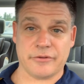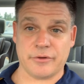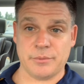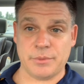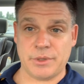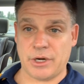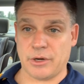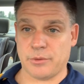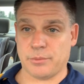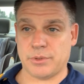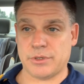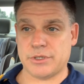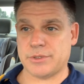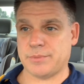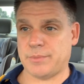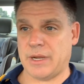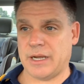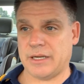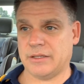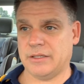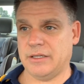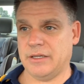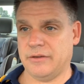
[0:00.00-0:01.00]
from their
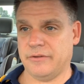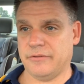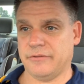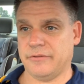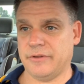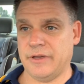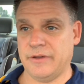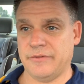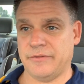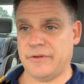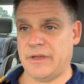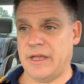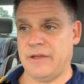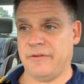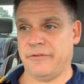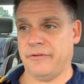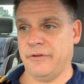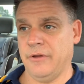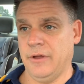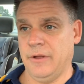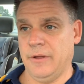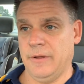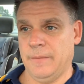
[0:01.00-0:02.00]
perspective.
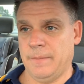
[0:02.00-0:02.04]
If